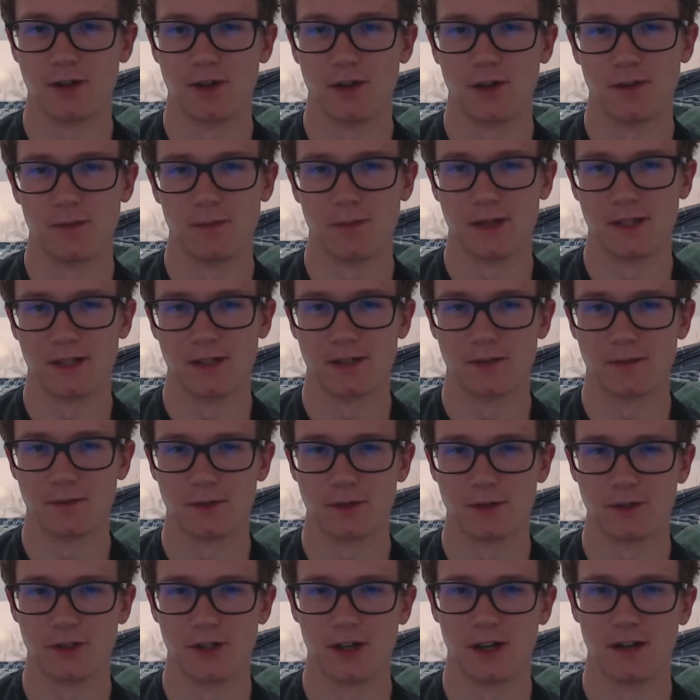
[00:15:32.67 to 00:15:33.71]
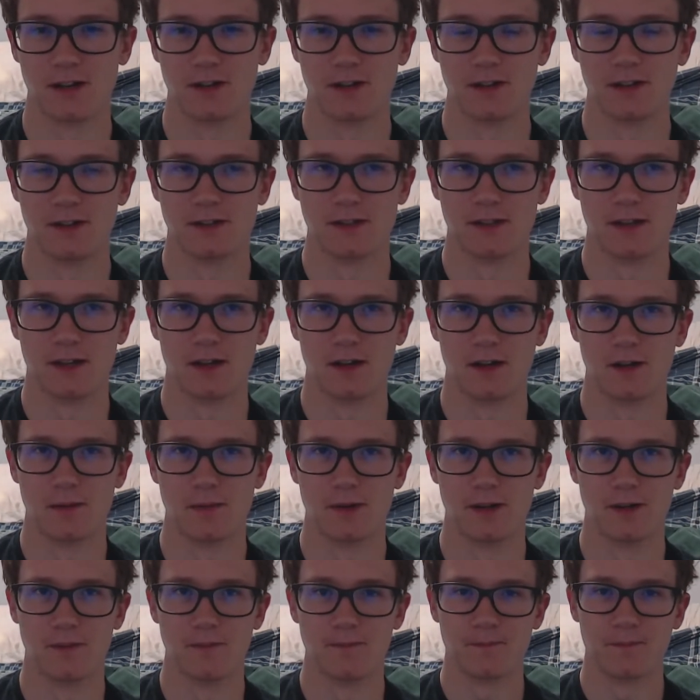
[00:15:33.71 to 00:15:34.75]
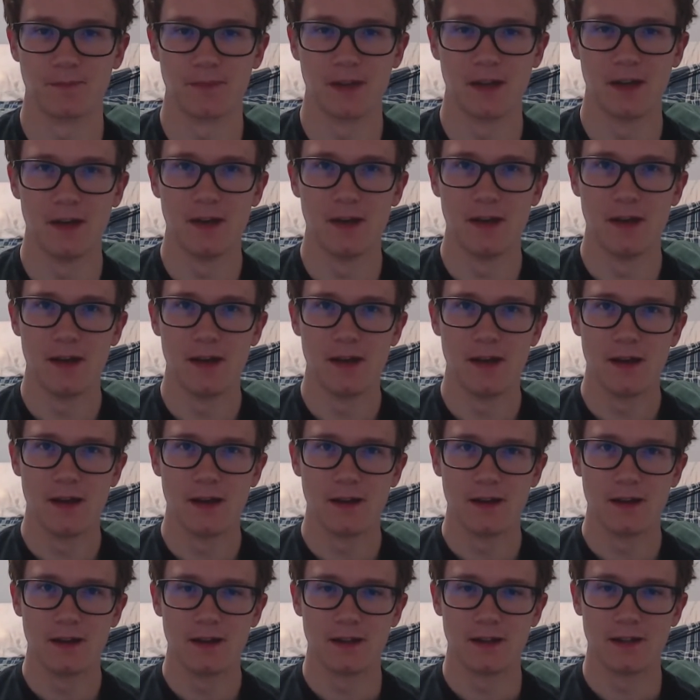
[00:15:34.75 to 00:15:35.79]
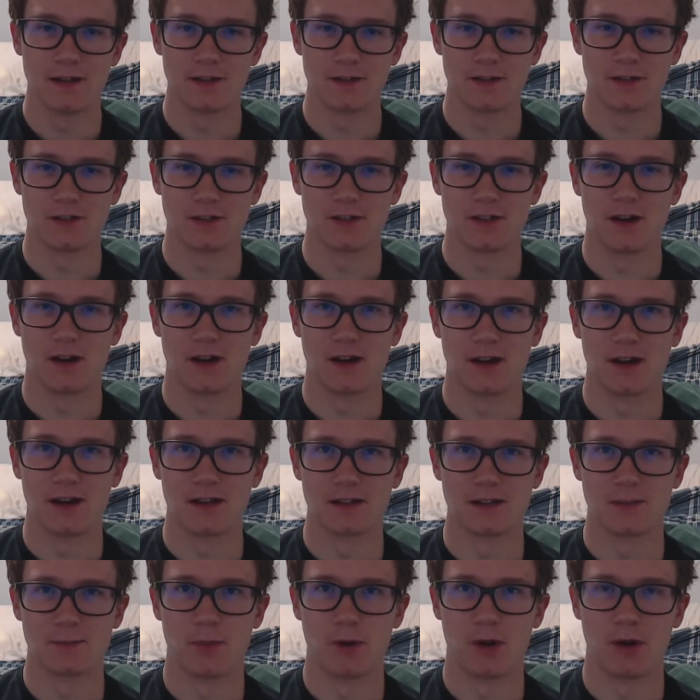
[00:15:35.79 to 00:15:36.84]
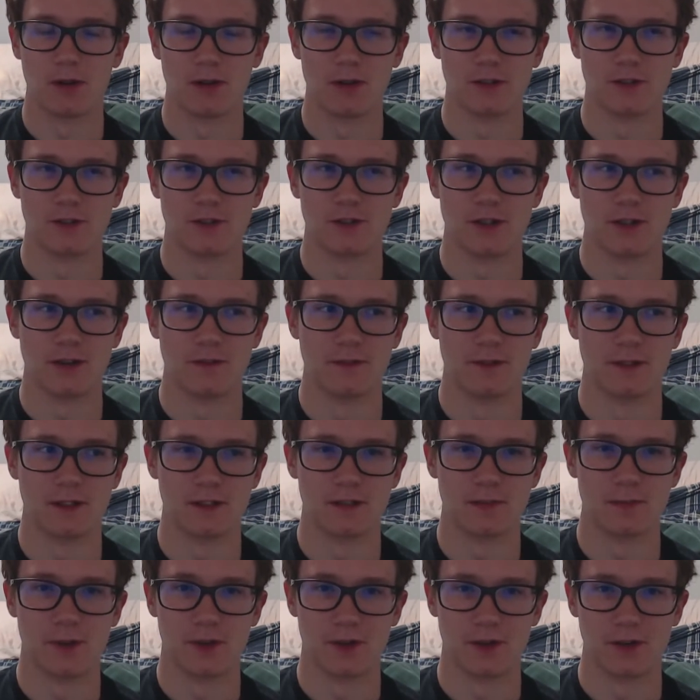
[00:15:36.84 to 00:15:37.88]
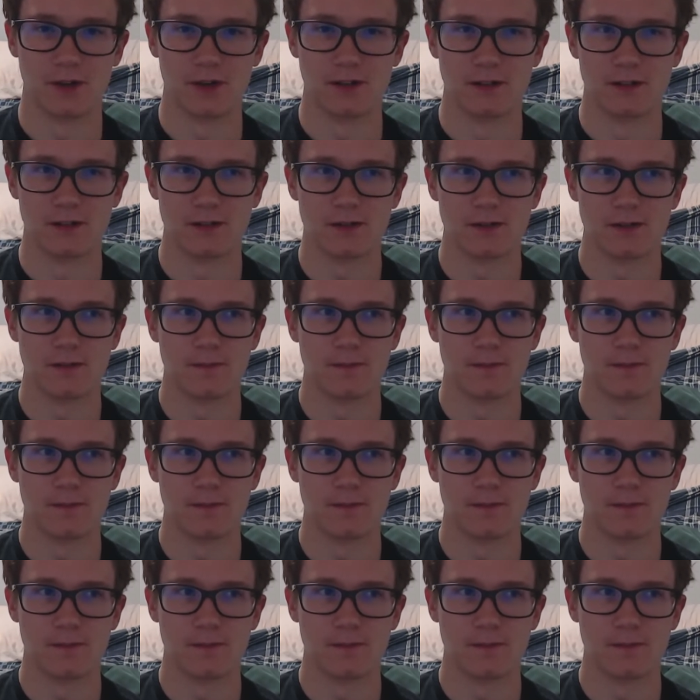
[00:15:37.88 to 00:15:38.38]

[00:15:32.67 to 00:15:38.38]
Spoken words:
All the basic functionality is there, but it is just not as polished of an experience.